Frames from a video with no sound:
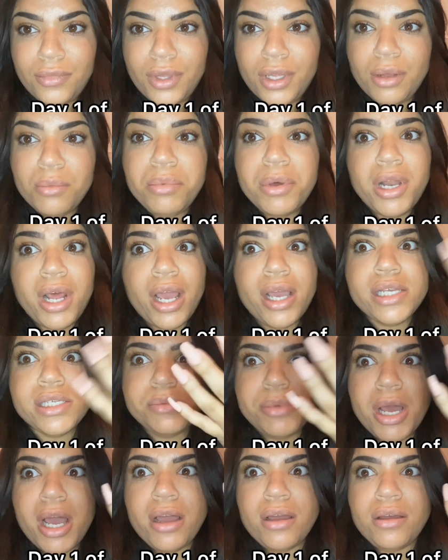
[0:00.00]
put an ice
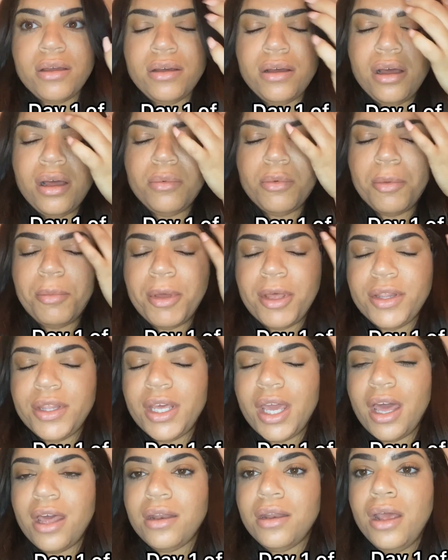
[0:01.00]
pack on my mouth
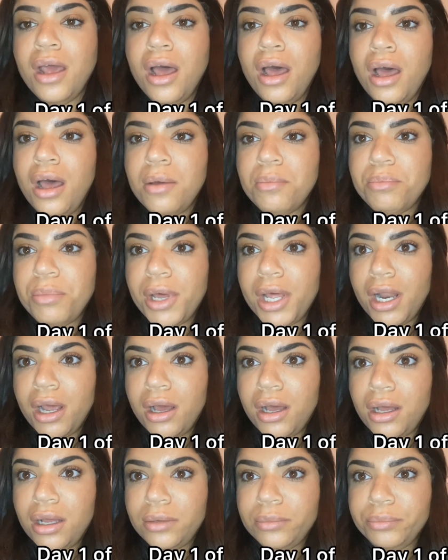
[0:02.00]
again. But
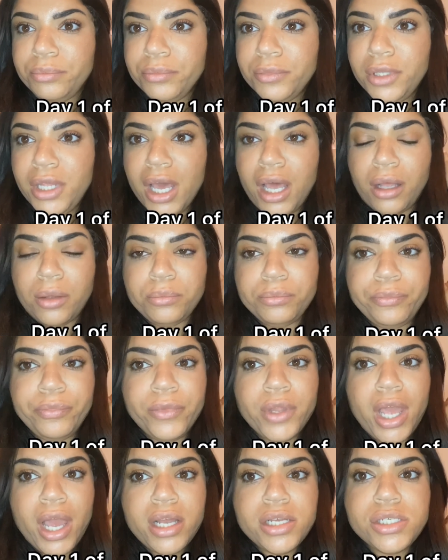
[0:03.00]
yeah,
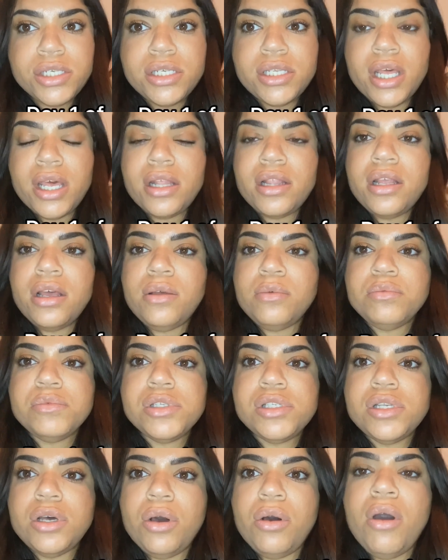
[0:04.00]
I actually like them.
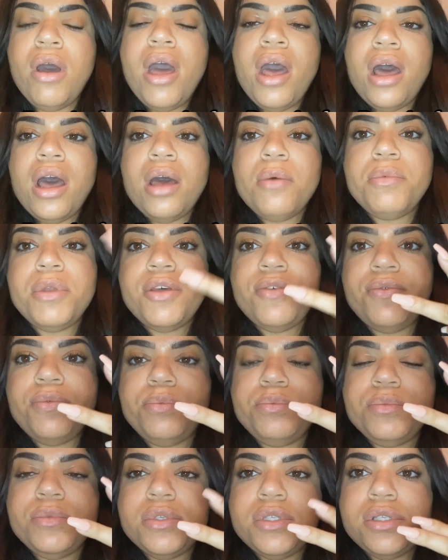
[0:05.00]
So I'm gonna
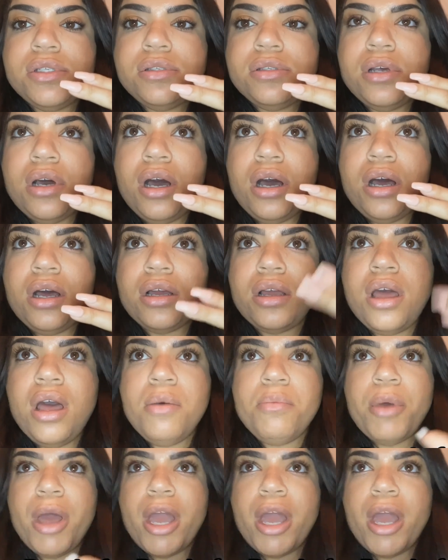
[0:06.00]
come back